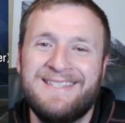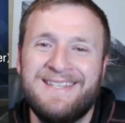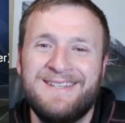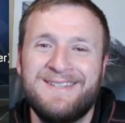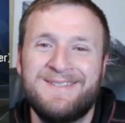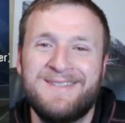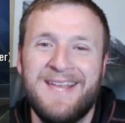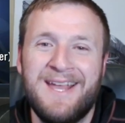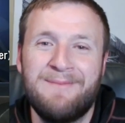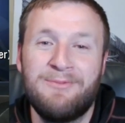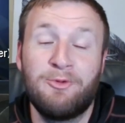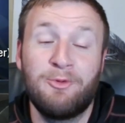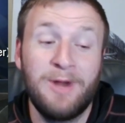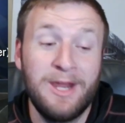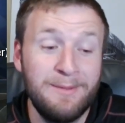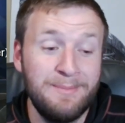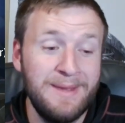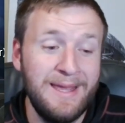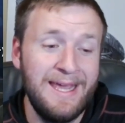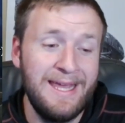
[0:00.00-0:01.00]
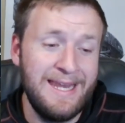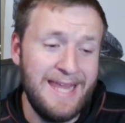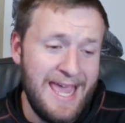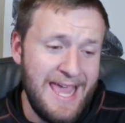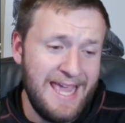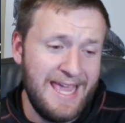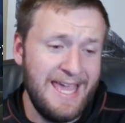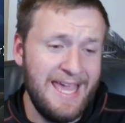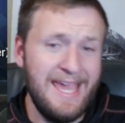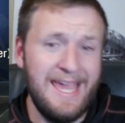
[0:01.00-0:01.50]
It is Sam the Raid Man,
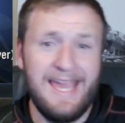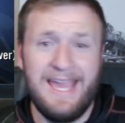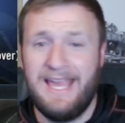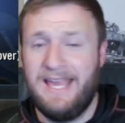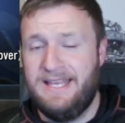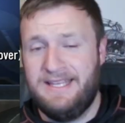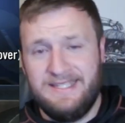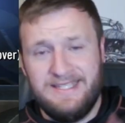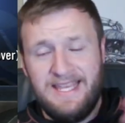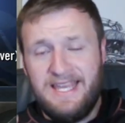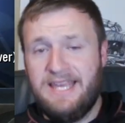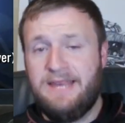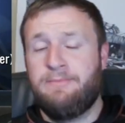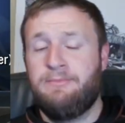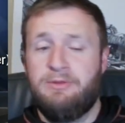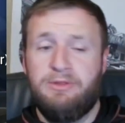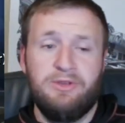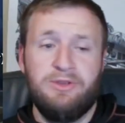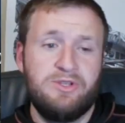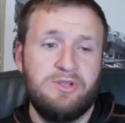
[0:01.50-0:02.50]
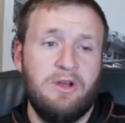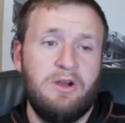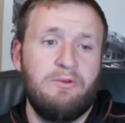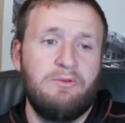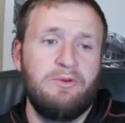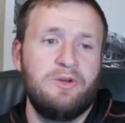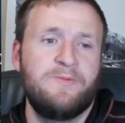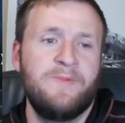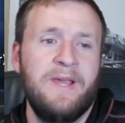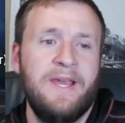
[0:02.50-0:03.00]
aka Sam the Star
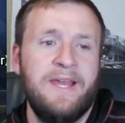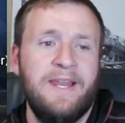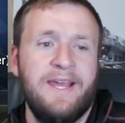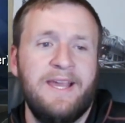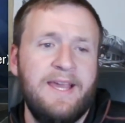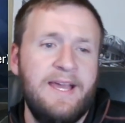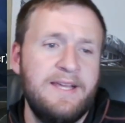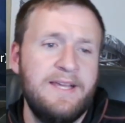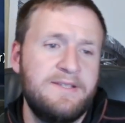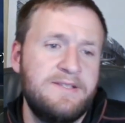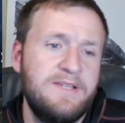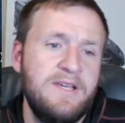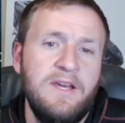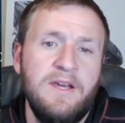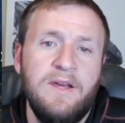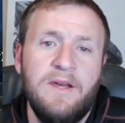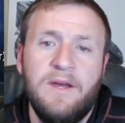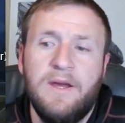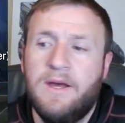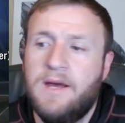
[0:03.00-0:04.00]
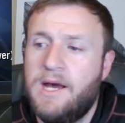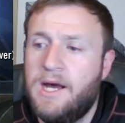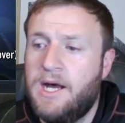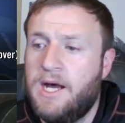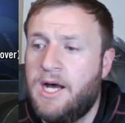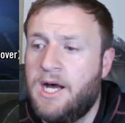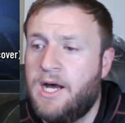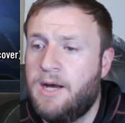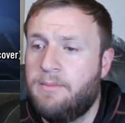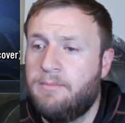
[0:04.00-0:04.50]
Wars Man, I guess.
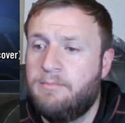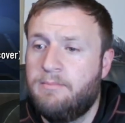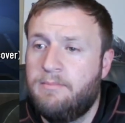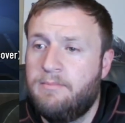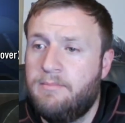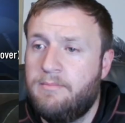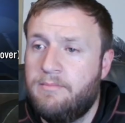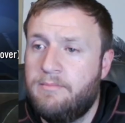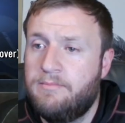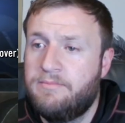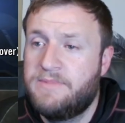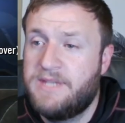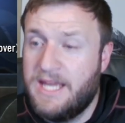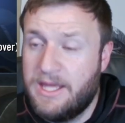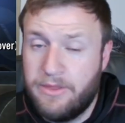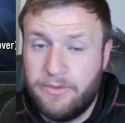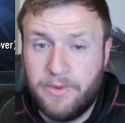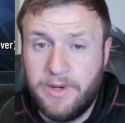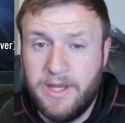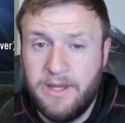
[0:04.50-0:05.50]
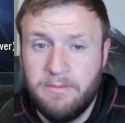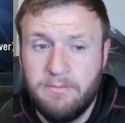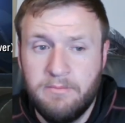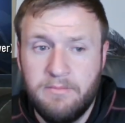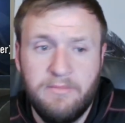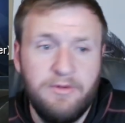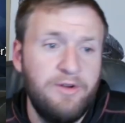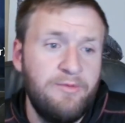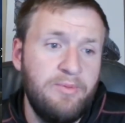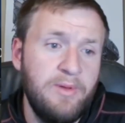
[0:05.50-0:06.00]
Day 3
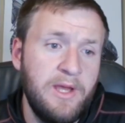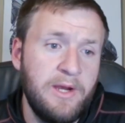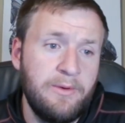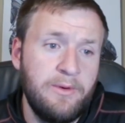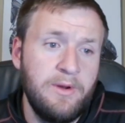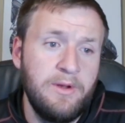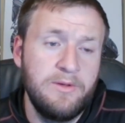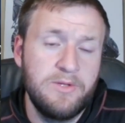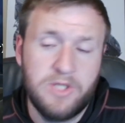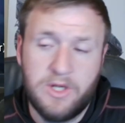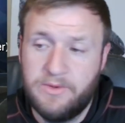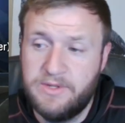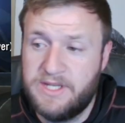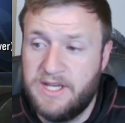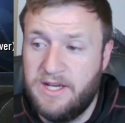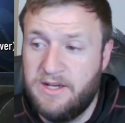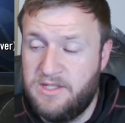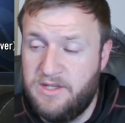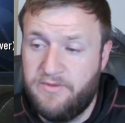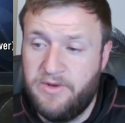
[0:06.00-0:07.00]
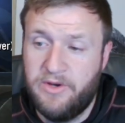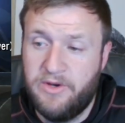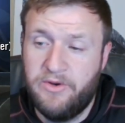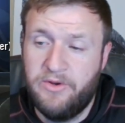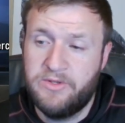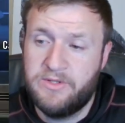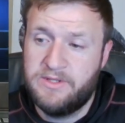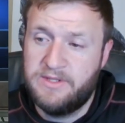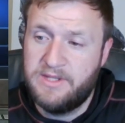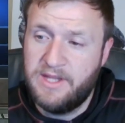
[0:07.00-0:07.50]
of playing Star Wars Galaxy of
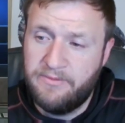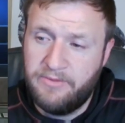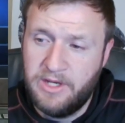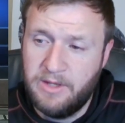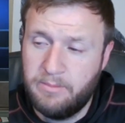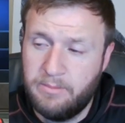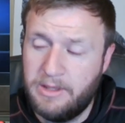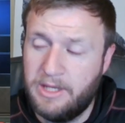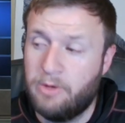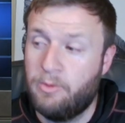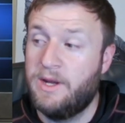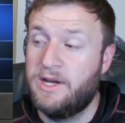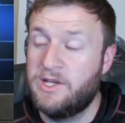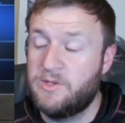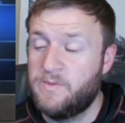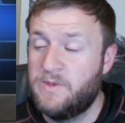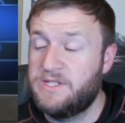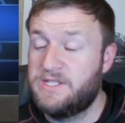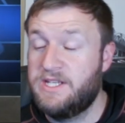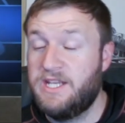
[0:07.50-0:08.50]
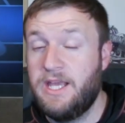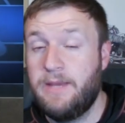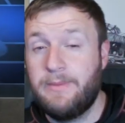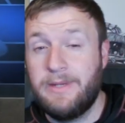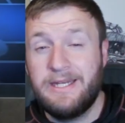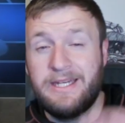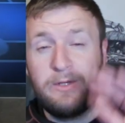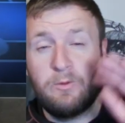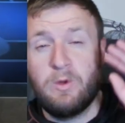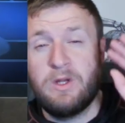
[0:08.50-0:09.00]
Heroes. Definitely didn't play quite as much today, but
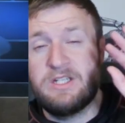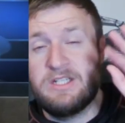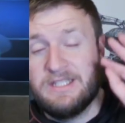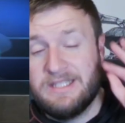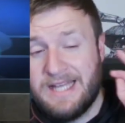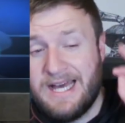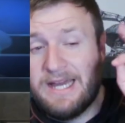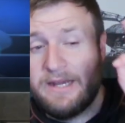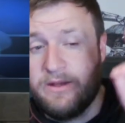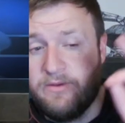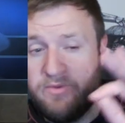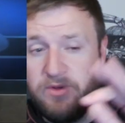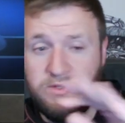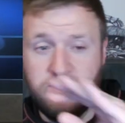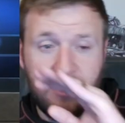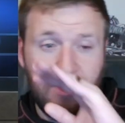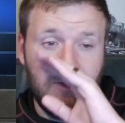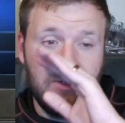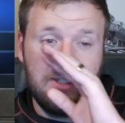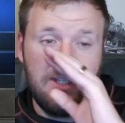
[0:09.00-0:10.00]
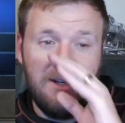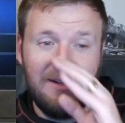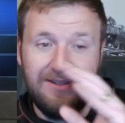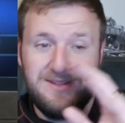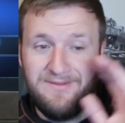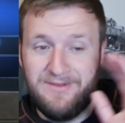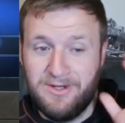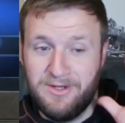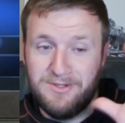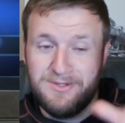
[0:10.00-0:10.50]
I did watch a lot of Star Wars
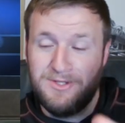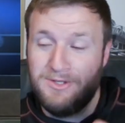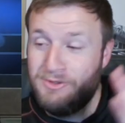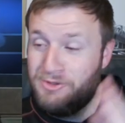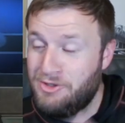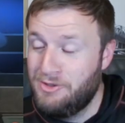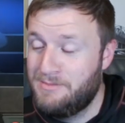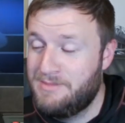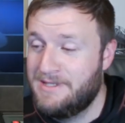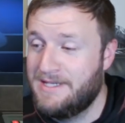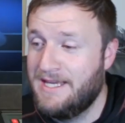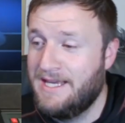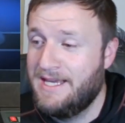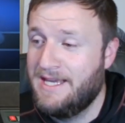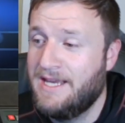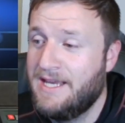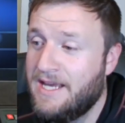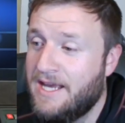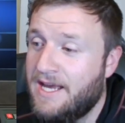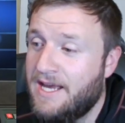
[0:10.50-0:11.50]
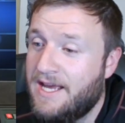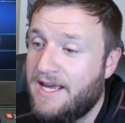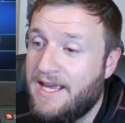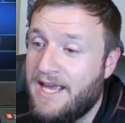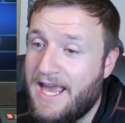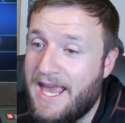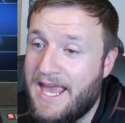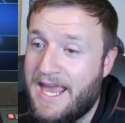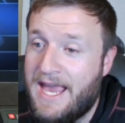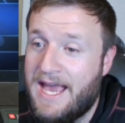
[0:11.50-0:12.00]
Galaxy of Heroes YouTube today.
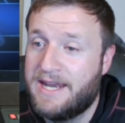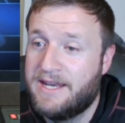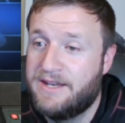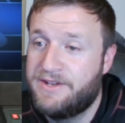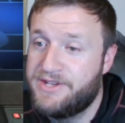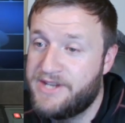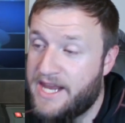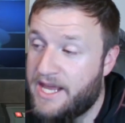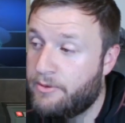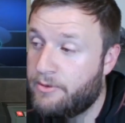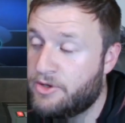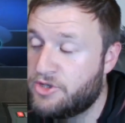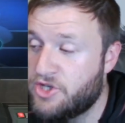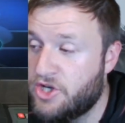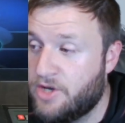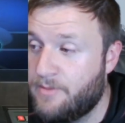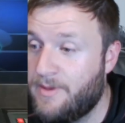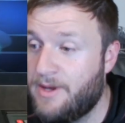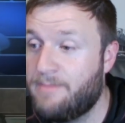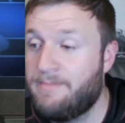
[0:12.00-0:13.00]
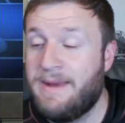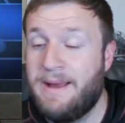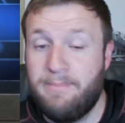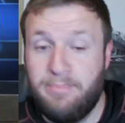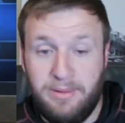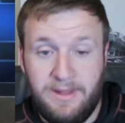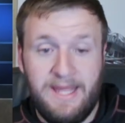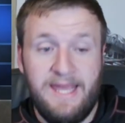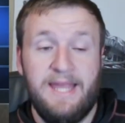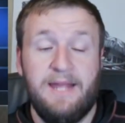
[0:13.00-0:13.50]
And today I want to talk about my
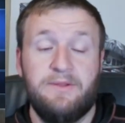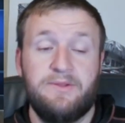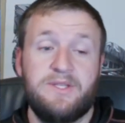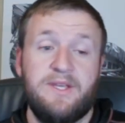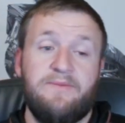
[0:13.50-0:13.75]
plans.